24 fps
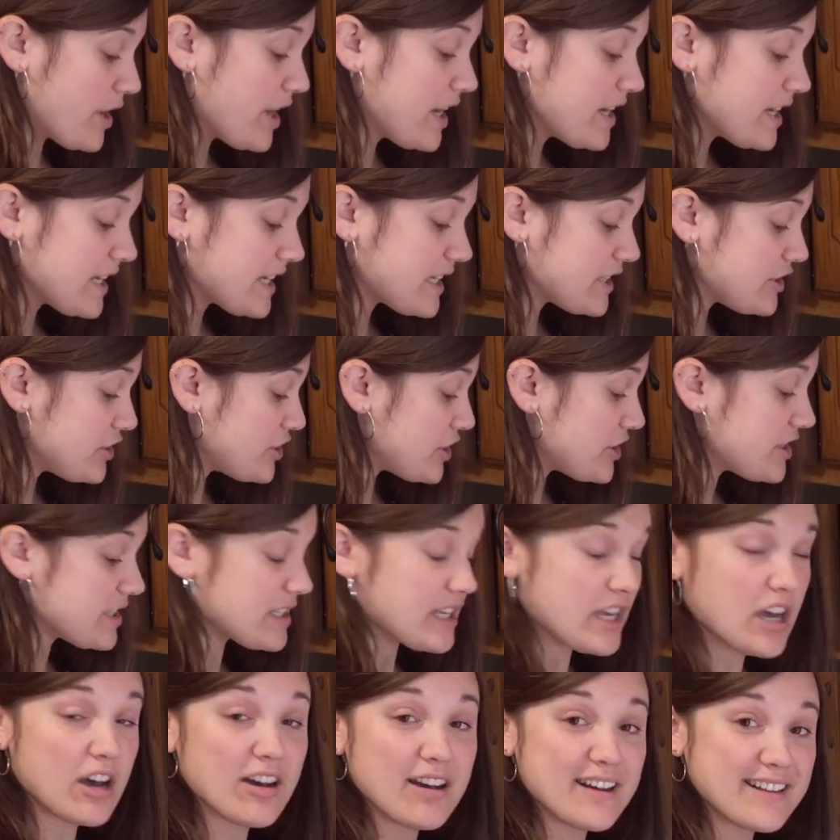going to
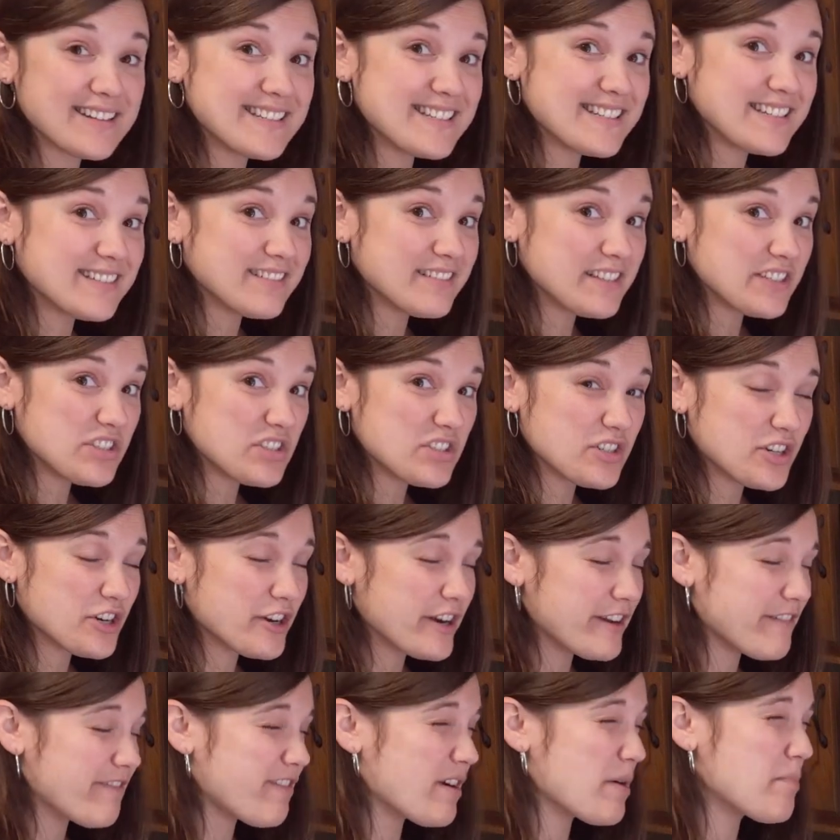just constantly
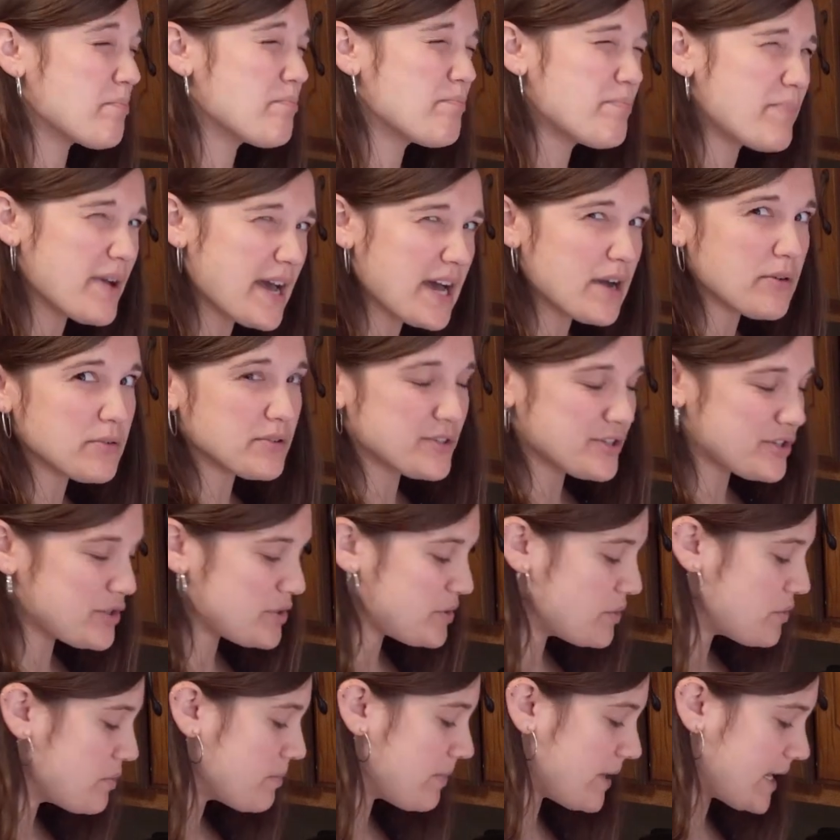stir it for about
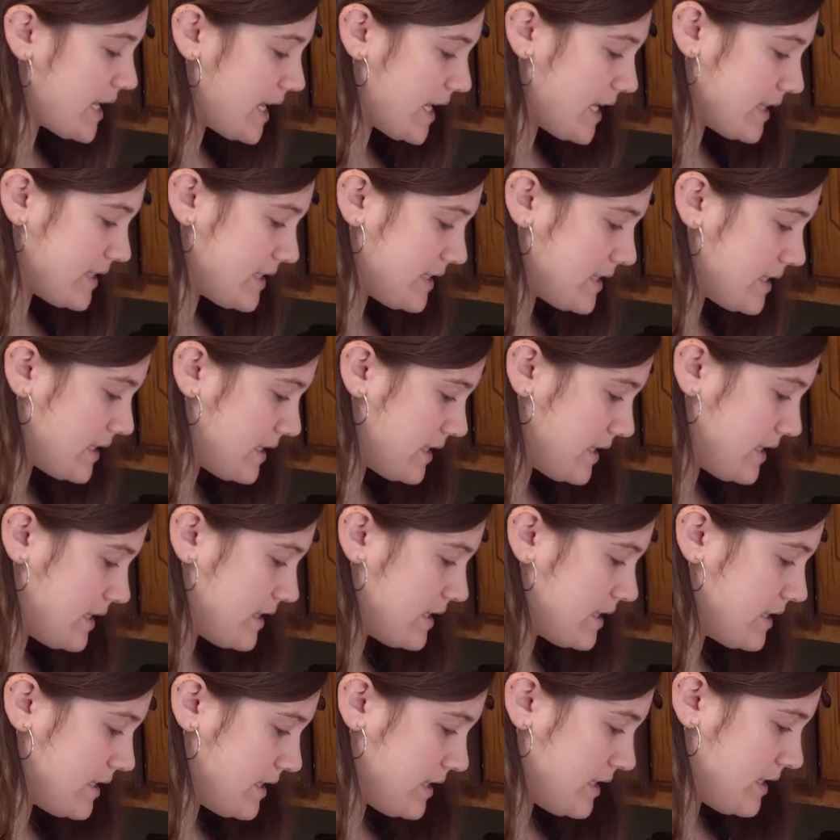2 minutes.
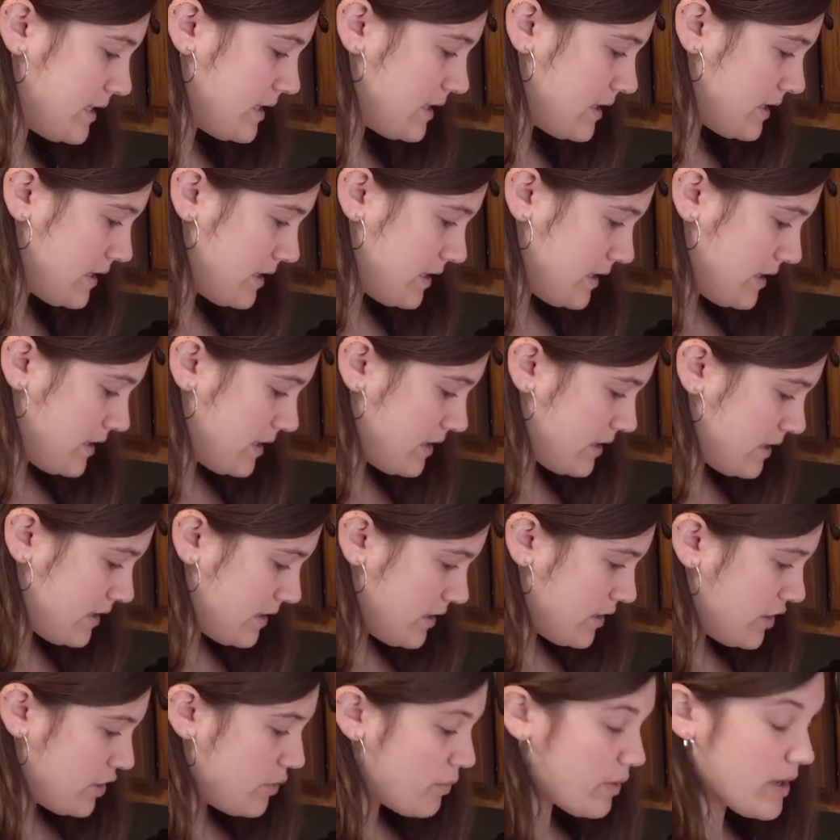
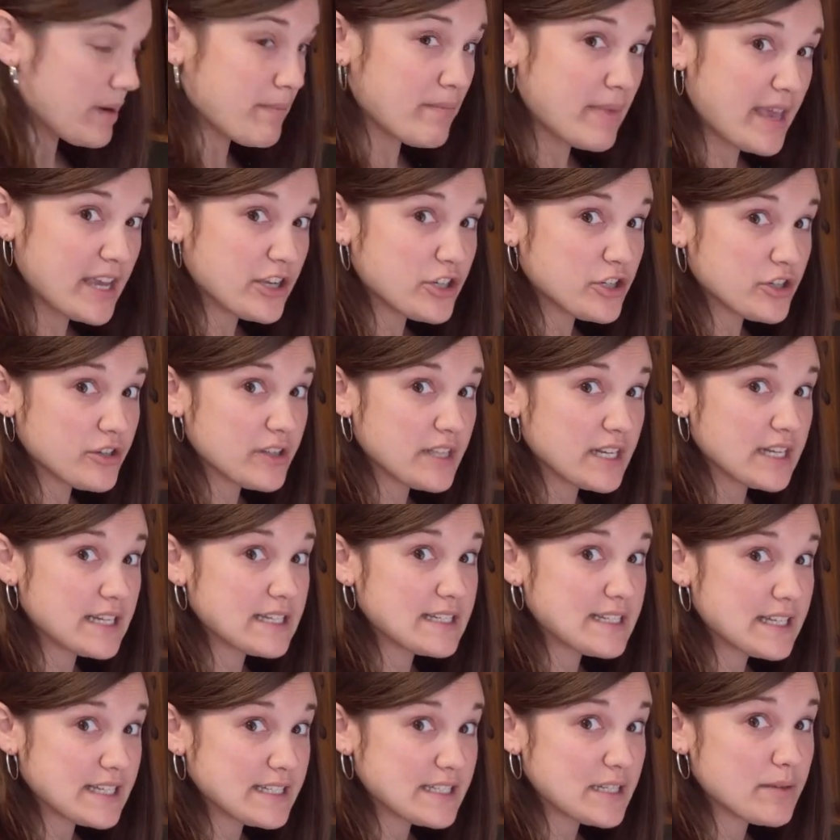You want to make sure that
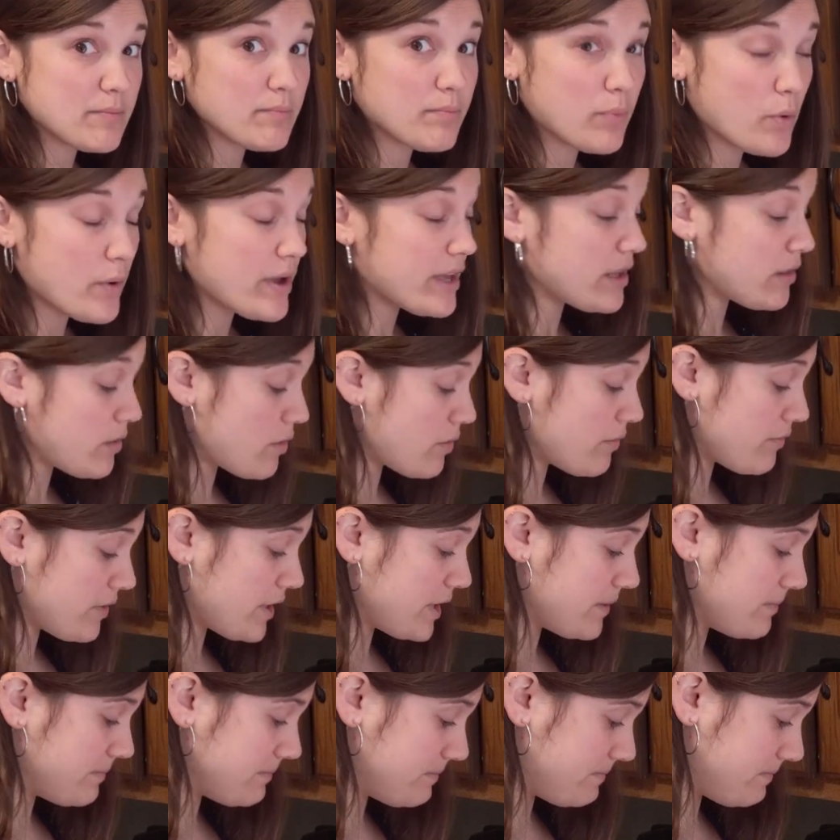it doesn't boil
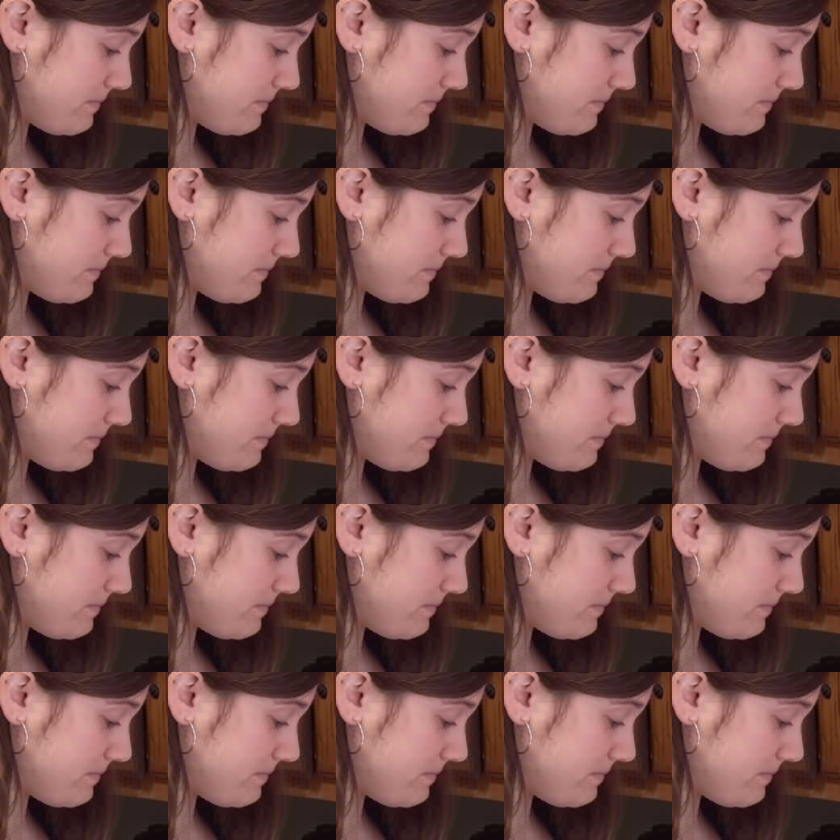over.